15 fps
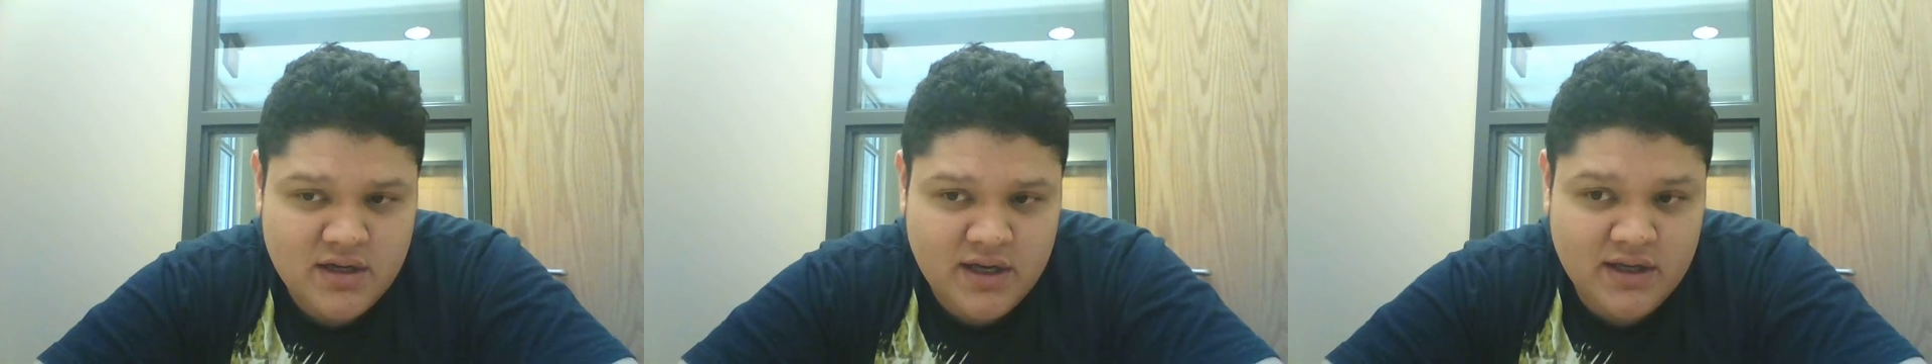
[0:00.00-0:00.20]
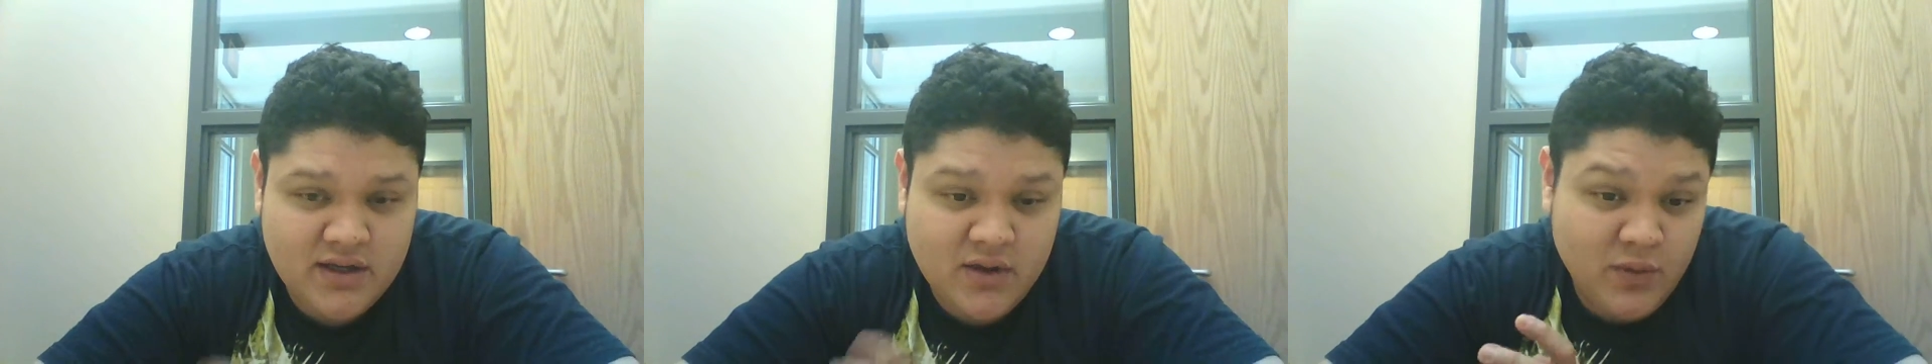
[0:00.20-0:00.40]

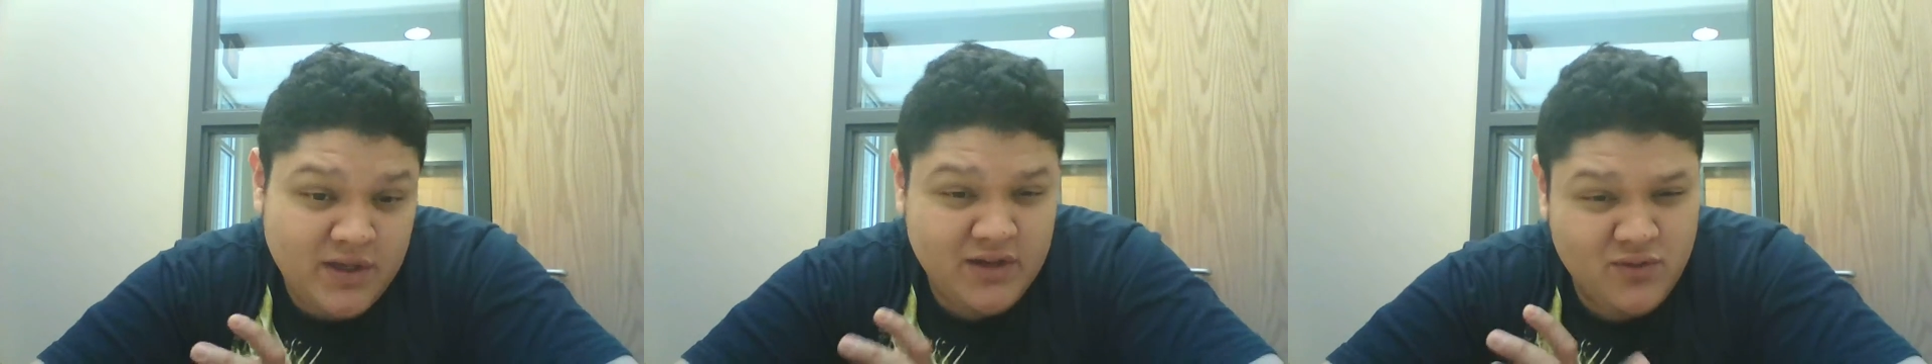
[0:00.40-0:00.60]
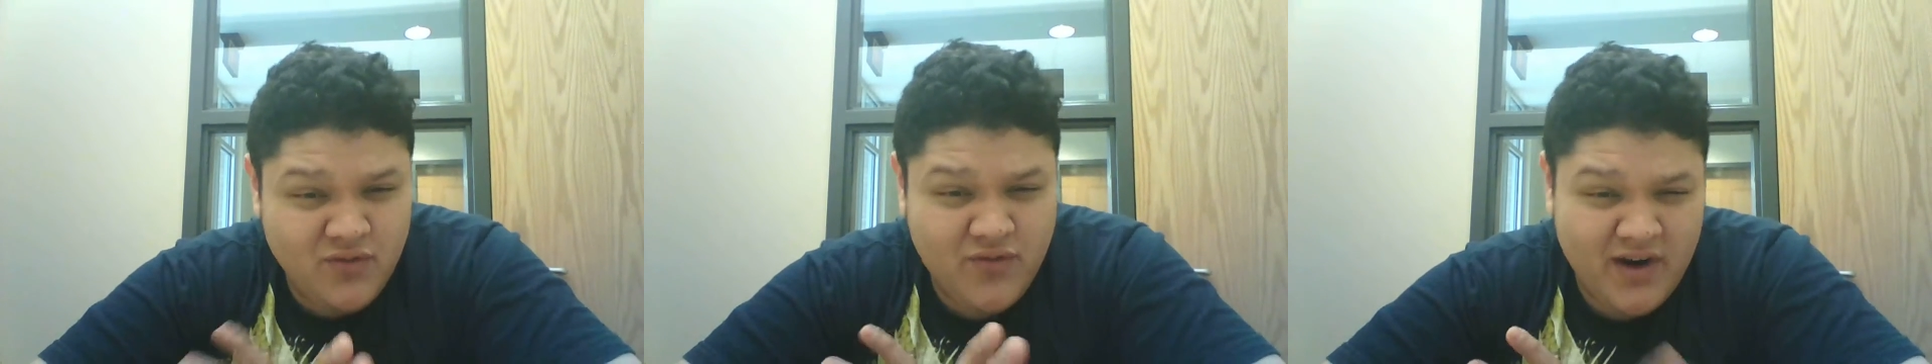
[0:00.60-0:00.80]
I think we
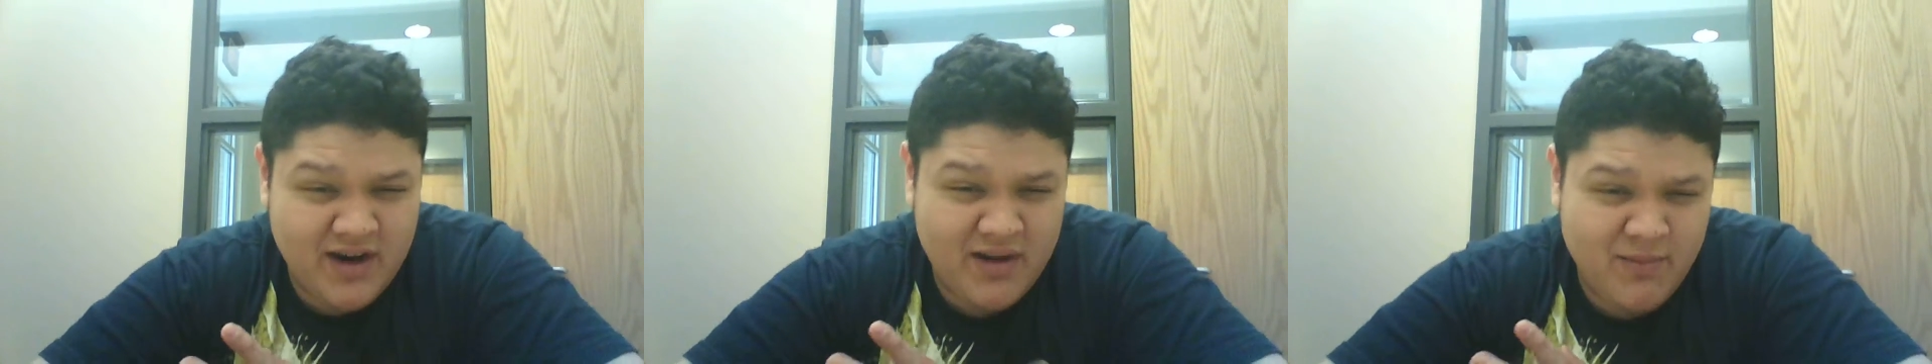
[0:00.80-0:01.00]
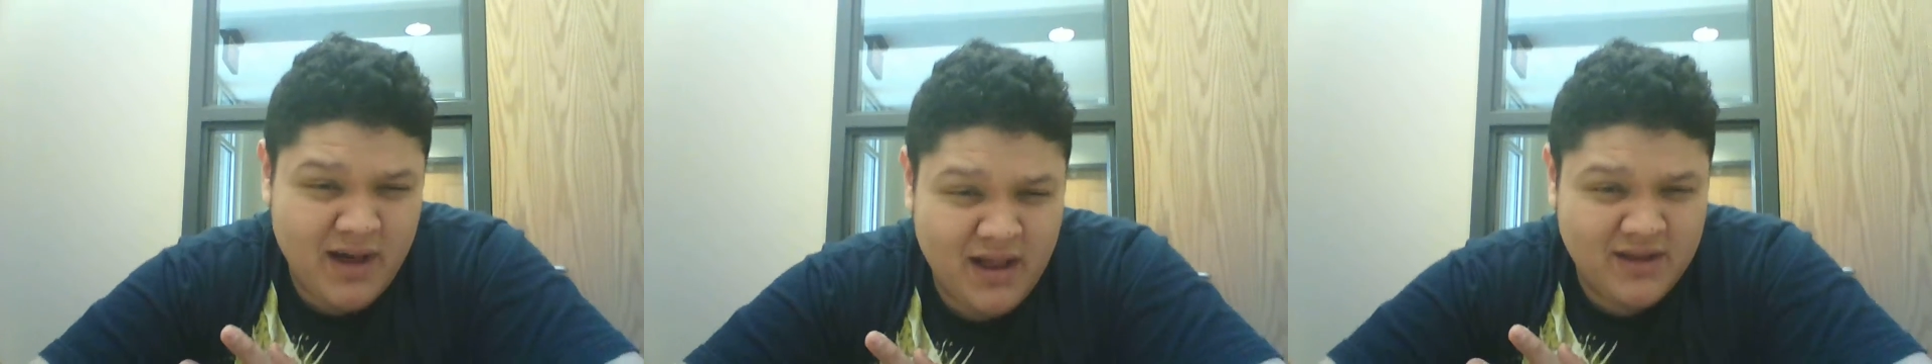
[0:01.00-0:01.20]
need to find
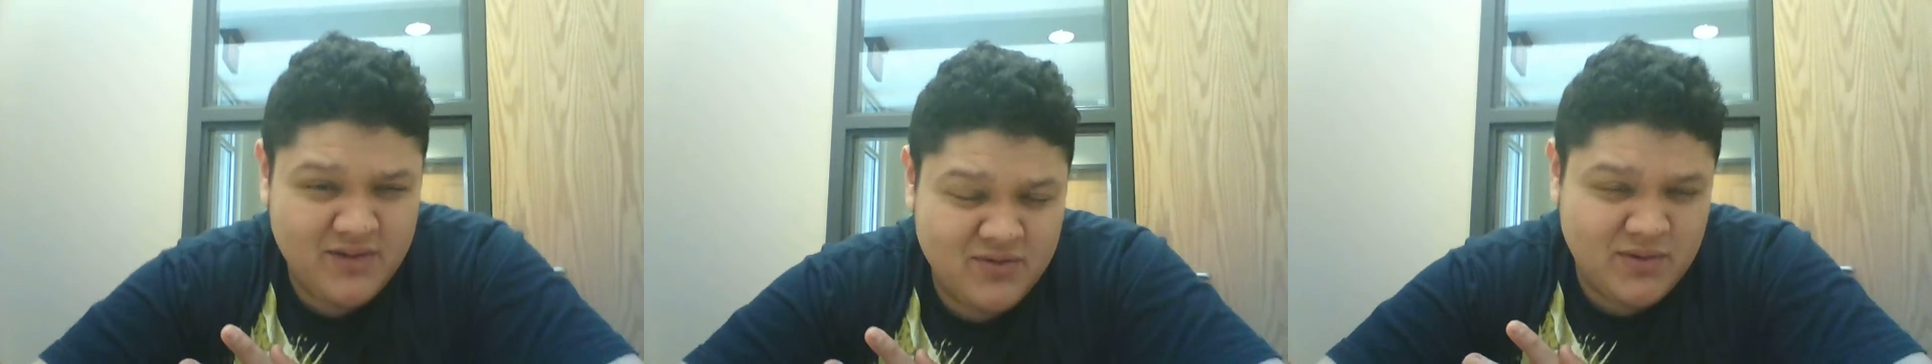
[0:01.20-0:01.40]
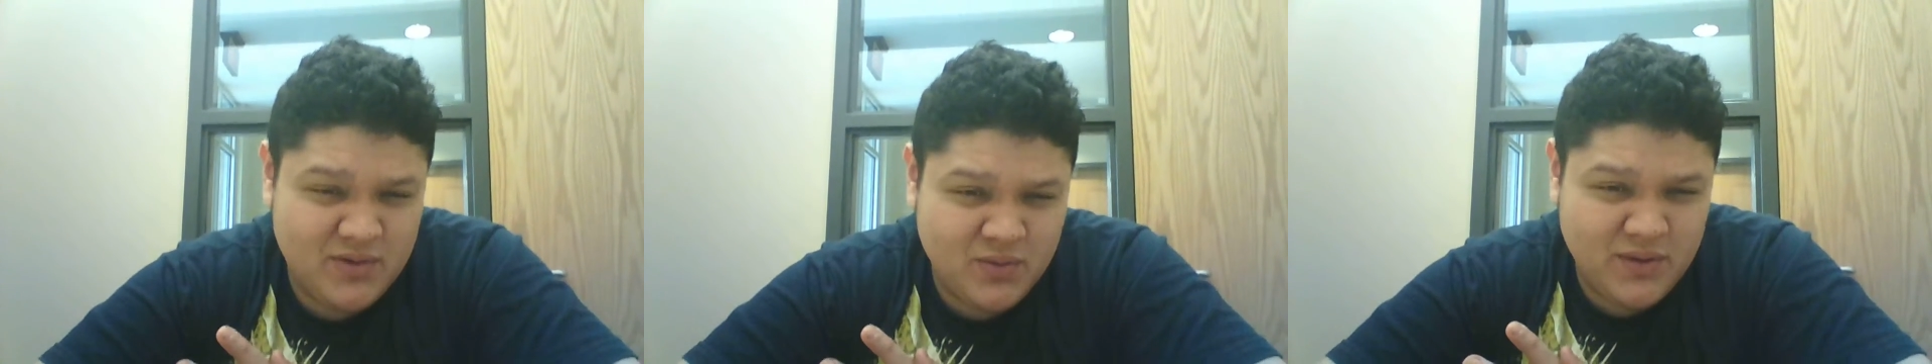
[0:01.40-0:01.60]
a
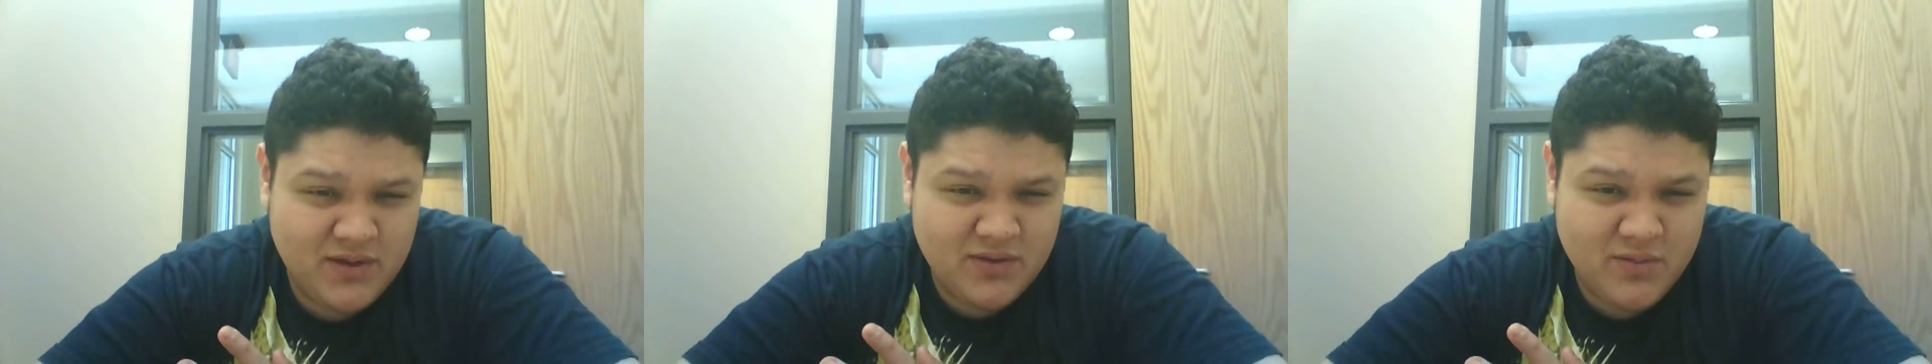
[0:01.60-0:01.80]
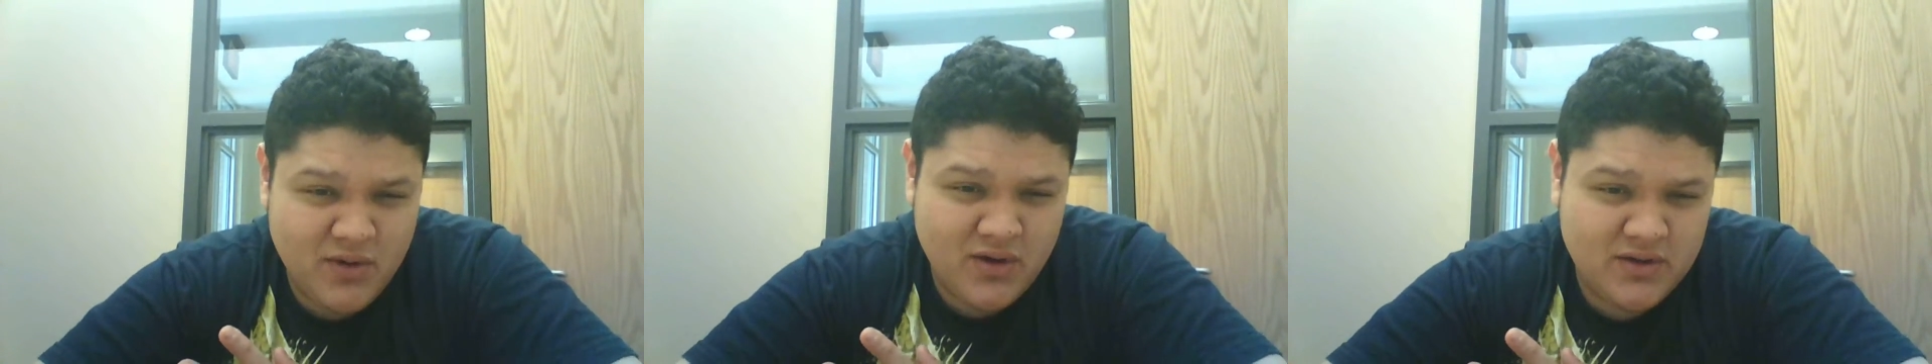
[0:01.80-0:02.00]
balance between
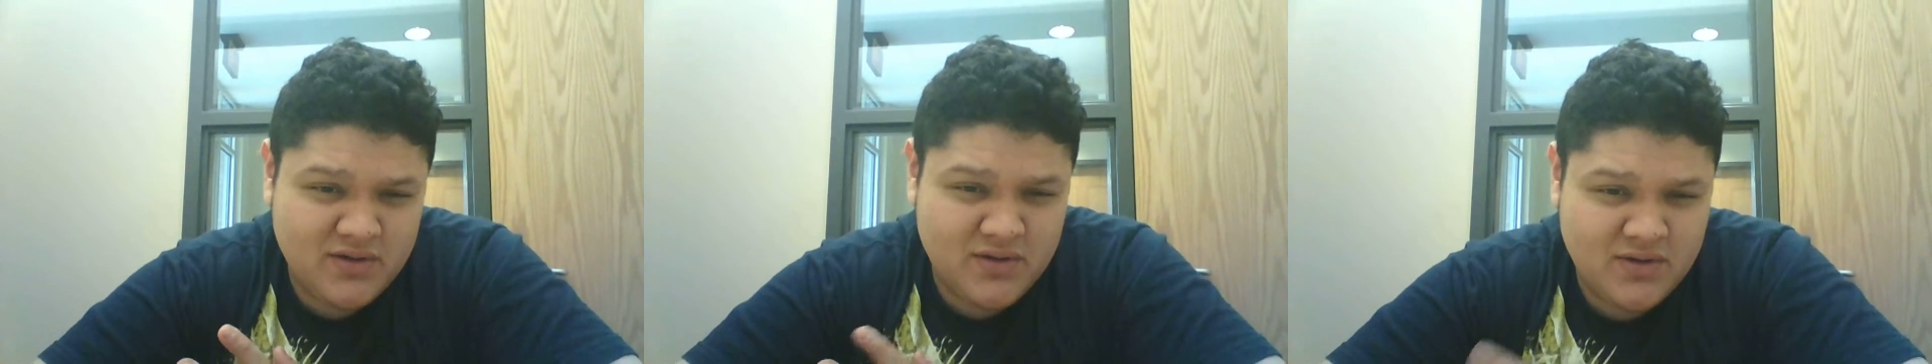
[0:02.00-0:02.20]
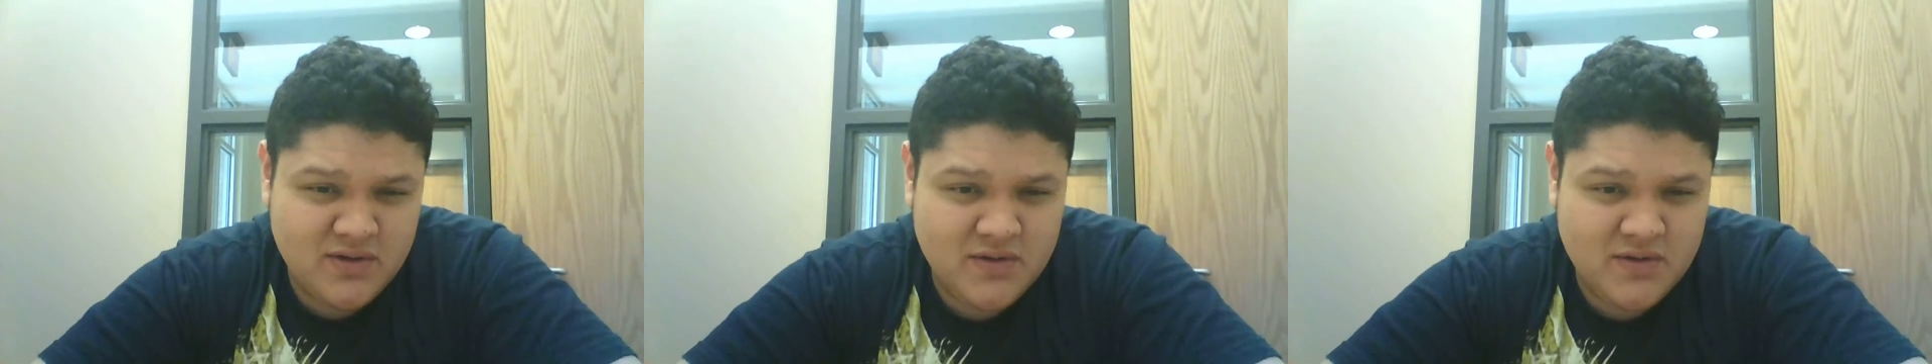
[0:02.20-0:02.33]
both.